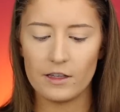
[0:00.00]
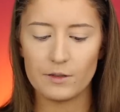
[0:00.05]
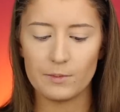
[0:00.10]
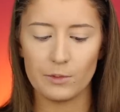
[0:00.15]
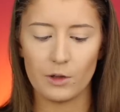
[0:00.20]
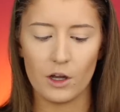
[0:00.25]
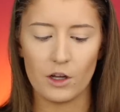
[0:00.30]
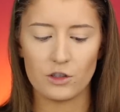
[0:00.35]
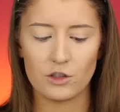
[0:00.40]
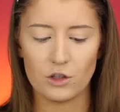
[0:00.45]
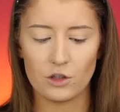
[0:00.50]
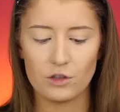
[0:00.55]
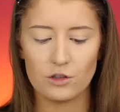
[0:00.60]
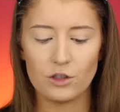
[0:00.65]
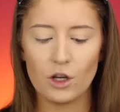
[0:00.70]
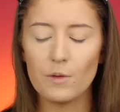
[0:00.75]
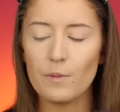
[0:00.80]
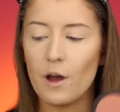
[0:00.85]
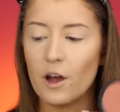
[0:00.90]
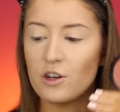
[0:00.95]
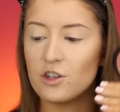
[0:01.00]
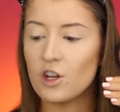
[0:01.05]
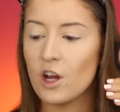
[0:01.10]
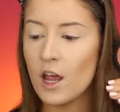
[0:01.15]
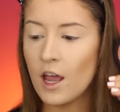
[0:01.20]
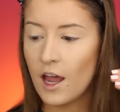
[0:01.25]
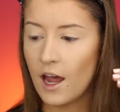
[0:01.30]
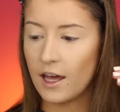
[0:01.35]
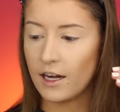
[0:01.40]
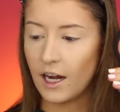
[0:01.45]
this blush so much,
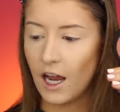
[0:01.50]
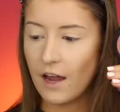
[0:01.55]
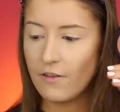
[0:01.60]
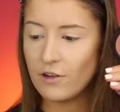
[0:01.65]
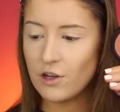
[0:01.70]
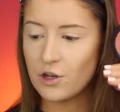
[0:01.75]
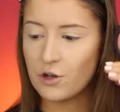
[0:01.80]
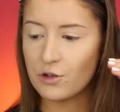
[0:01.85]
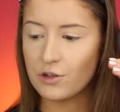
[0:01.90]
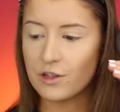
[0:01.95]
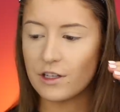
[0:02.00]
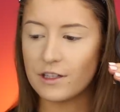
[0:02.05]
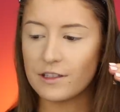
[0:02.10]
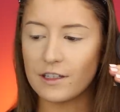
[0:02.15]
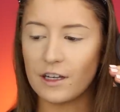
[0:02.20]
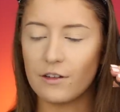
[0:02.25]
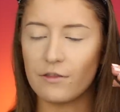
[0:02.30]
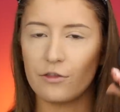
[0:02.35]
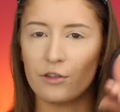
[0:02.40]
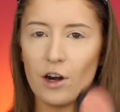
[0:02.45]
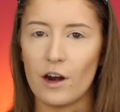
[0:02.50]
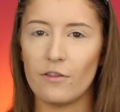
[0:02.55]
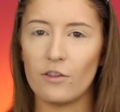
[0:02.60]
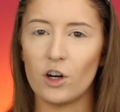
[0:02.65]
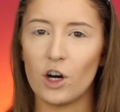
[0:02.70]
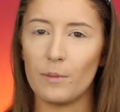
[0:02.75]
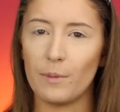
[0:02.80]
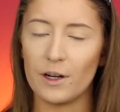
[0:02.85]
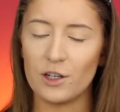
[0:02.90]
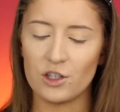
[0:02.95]
and I haven't used this in
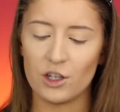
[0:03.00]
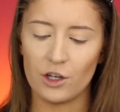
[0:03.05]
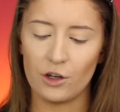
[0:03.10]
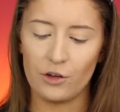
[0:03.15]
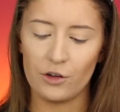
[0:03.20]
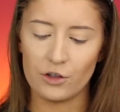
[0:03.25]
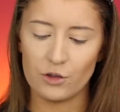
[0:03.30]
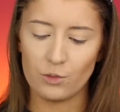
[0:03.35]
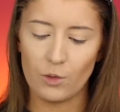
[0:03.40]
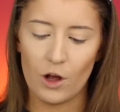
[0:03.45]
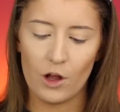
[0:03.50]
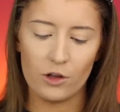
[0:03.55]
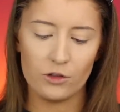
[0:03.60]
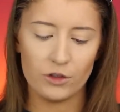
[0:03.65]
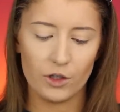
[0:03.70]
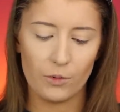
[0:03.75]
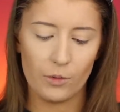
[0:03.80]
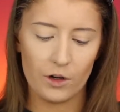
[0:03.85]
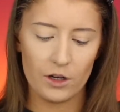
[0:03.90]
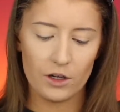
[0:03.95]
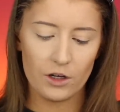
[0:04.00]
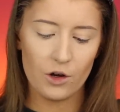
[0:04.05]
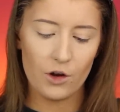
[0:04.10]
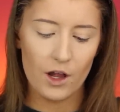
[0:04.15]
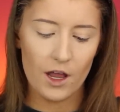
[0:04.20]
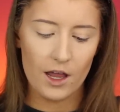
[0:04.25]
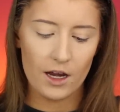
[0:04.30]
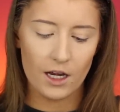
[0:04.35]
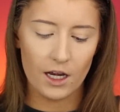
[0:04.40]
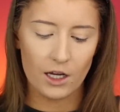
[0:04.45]
forever on my channel as well, so I wanted to go
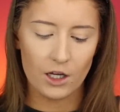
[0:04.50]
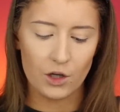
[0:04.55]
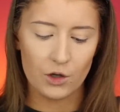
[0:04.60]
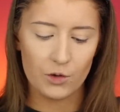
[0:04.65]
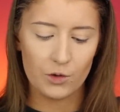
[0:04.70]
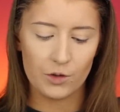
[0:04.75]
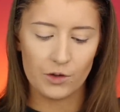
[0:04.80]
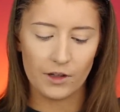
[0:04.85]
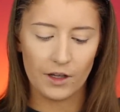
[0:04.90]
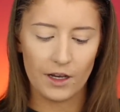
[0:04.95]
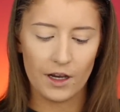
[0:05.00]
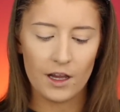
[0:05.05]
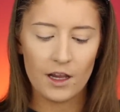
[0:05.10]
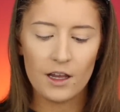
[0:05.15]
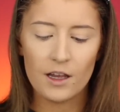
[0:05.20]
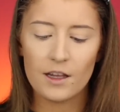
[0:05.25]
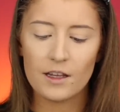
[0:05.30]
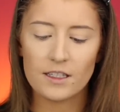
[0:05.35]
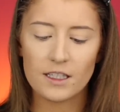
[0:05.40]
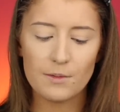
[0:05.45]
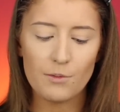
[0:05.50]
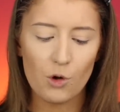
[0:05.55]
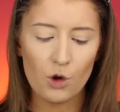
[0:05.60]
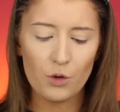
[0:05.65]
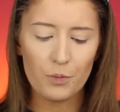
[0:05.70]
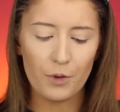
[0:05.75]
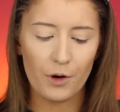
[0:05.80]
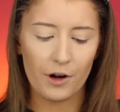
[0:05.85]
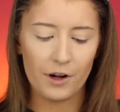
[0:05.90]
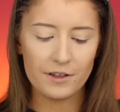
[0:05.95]
ahead and use like some
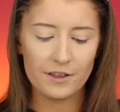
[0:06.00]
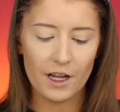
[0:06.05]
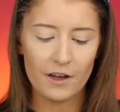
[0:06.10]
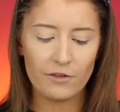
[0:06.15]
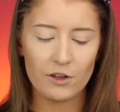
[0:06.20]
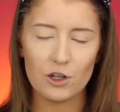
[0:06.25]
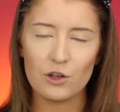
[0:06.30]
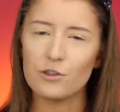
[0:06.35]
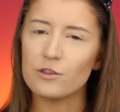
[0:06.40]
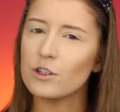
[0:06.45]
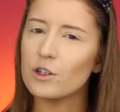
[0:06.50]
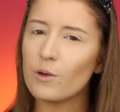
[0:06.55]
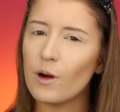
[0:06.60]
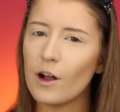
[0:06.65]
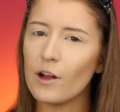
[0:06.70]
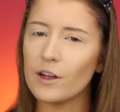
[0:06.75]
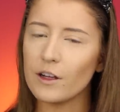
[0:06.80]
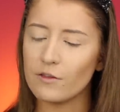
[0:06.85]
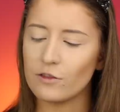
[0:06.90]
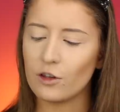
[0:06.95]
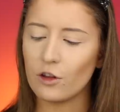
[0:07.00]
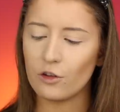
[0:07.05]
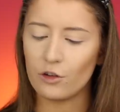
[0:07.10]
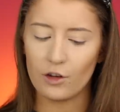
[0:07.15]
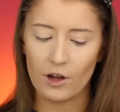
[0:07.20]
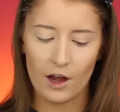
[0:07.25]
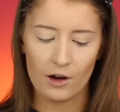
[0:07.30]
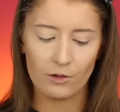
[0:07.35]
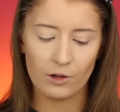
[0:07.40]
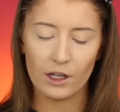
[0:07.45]
old products I haven't used in a while, even though they're
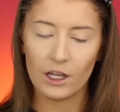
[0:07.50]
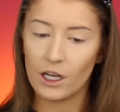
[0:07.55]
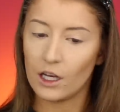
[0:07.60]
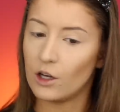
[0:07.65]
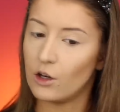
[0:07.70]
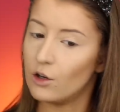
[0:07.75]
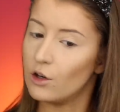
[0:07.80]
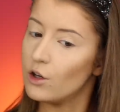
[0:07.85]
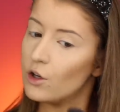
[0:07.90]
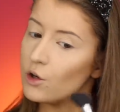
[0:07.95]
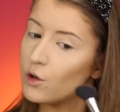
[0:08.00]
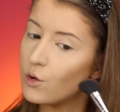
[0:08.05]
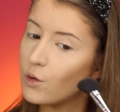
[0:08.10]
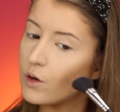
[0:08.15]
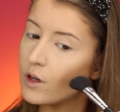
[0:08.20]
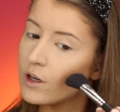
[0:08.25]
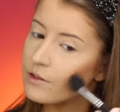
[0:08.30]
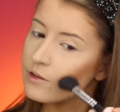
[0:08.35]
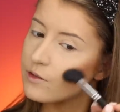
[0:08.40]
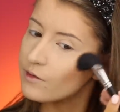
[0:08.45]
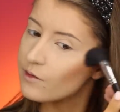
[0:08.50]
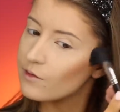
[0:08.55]
not really new.